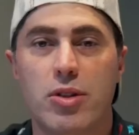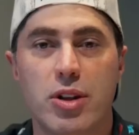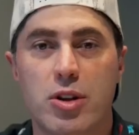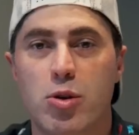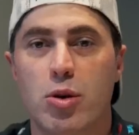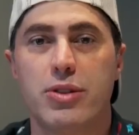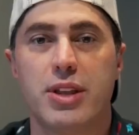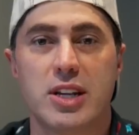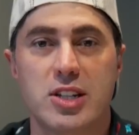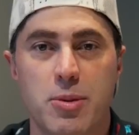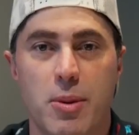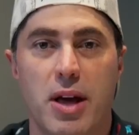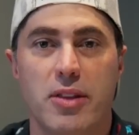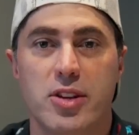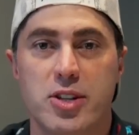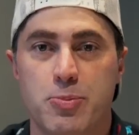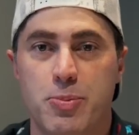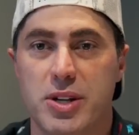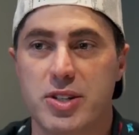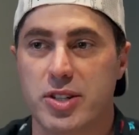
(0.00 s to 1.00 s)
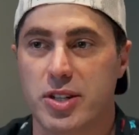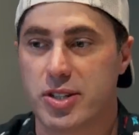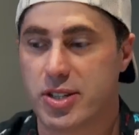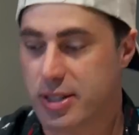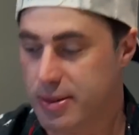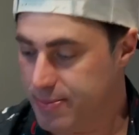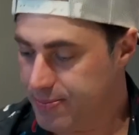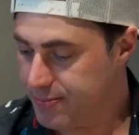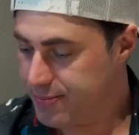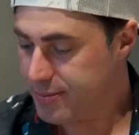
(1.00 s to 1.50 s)
of the cool things about this
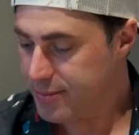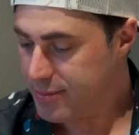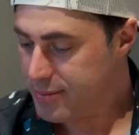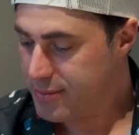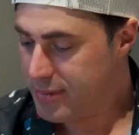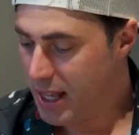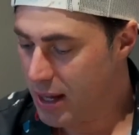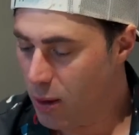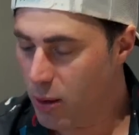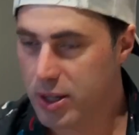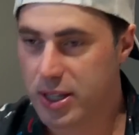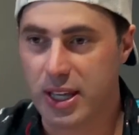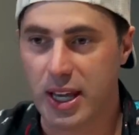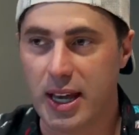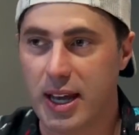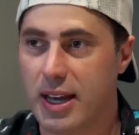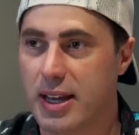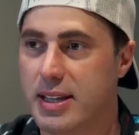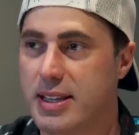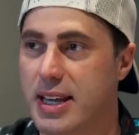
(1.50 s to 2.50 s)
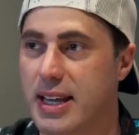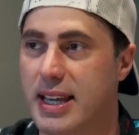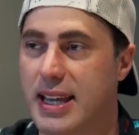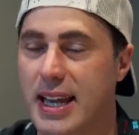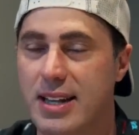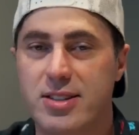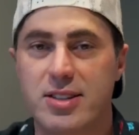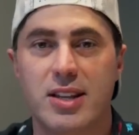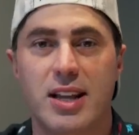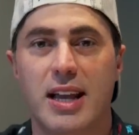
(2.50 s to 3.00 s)
business. Yeah, you
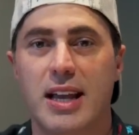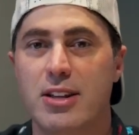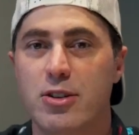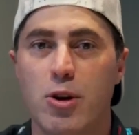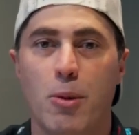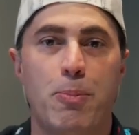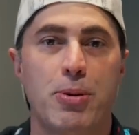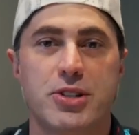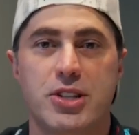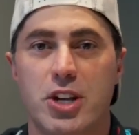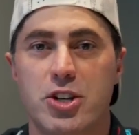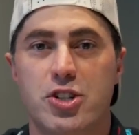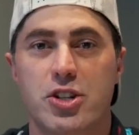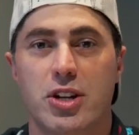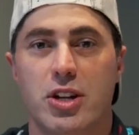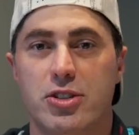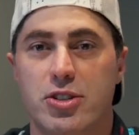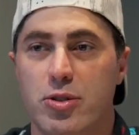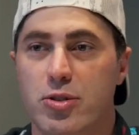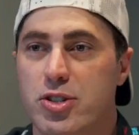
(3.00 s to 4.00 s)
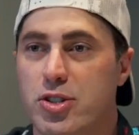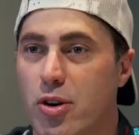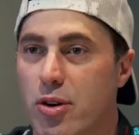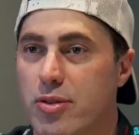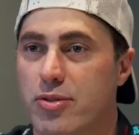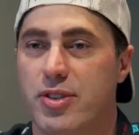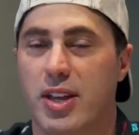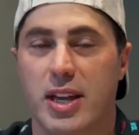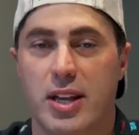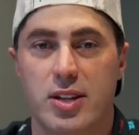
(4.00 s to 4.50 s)
get into a position to do
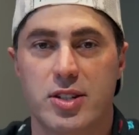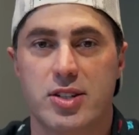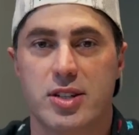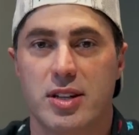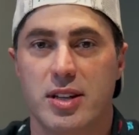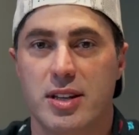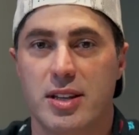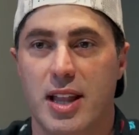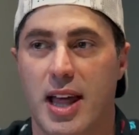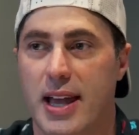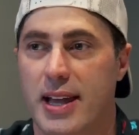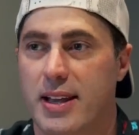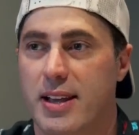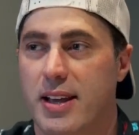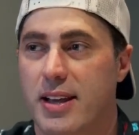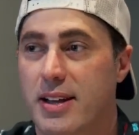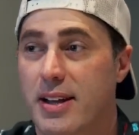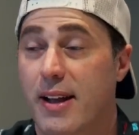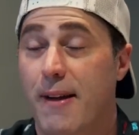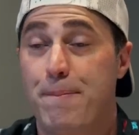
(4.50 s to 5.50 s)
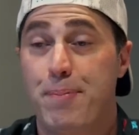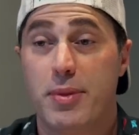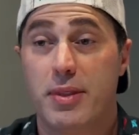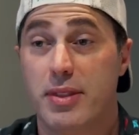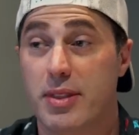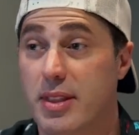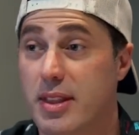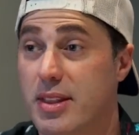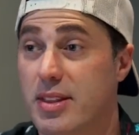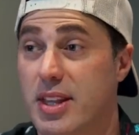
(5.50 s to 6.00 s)
certain things like
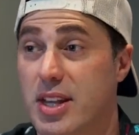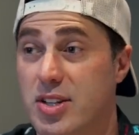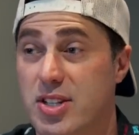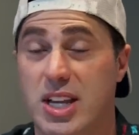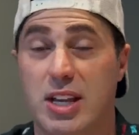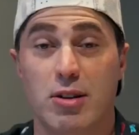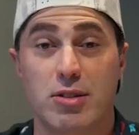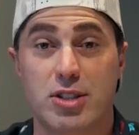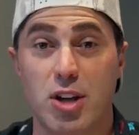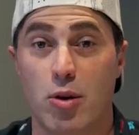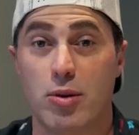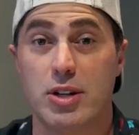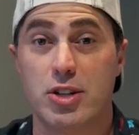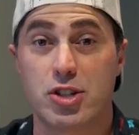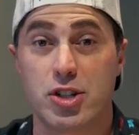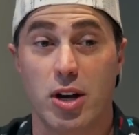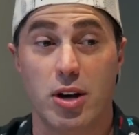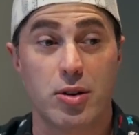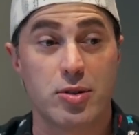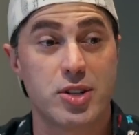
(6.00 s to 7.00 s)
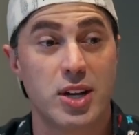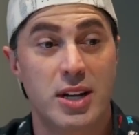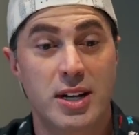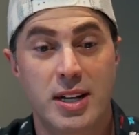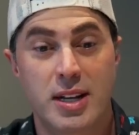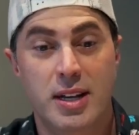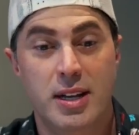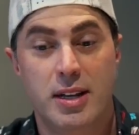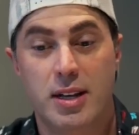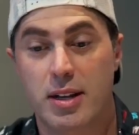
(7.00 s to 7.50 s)
these Kill Tony shows.
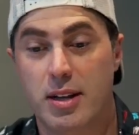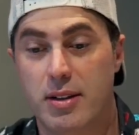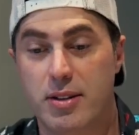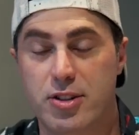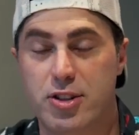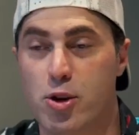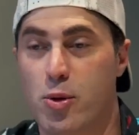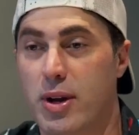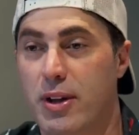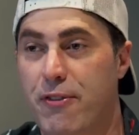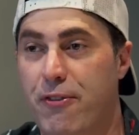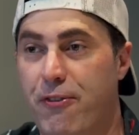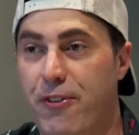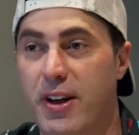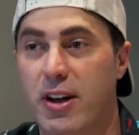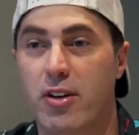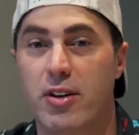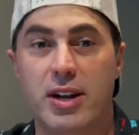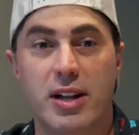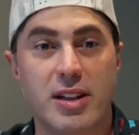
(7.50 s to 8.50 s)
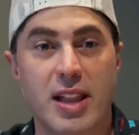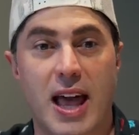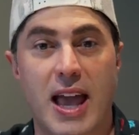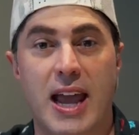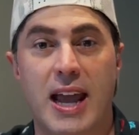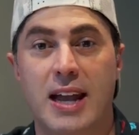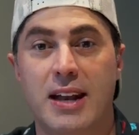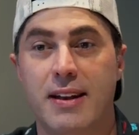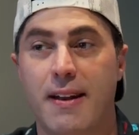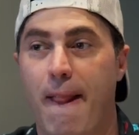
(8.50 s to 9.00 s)
Doing Phil and
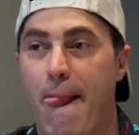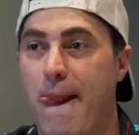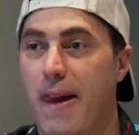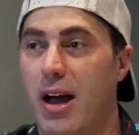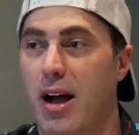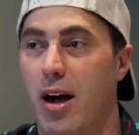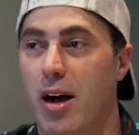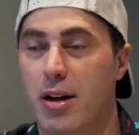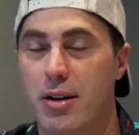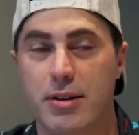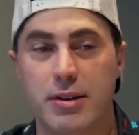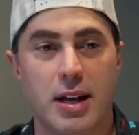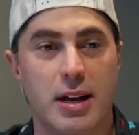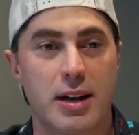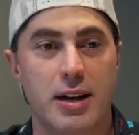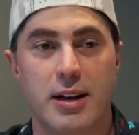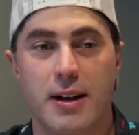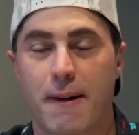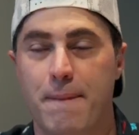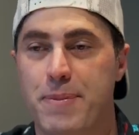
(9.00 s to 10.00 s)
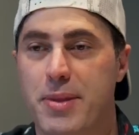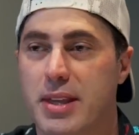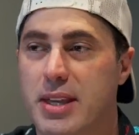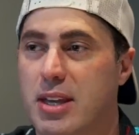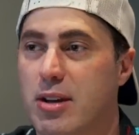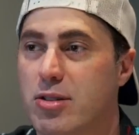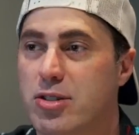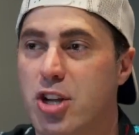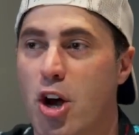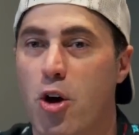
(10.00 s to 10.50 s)
Elaine on
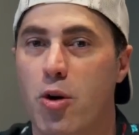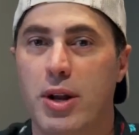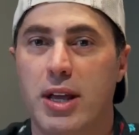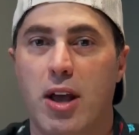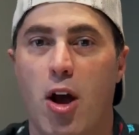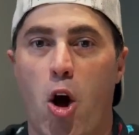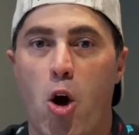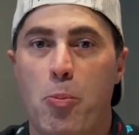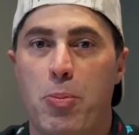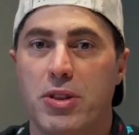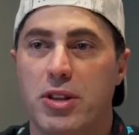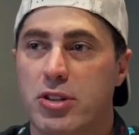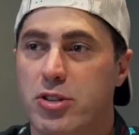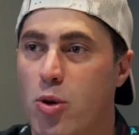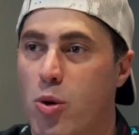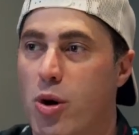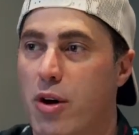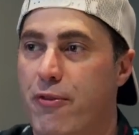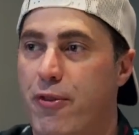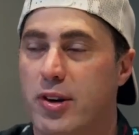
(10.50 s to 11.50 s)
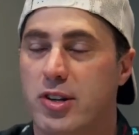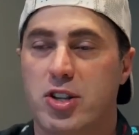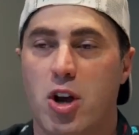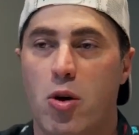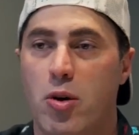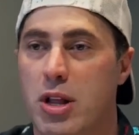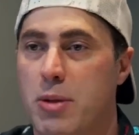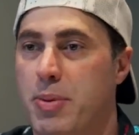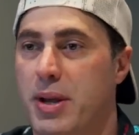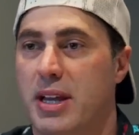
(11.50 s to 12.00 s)
Kill Tony opened the door for
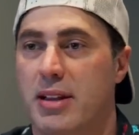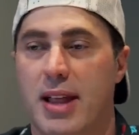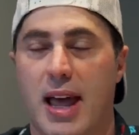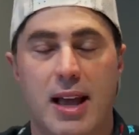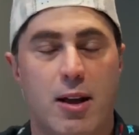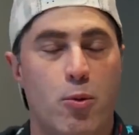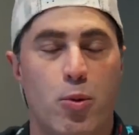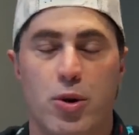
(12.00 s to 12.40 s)
Tony being like,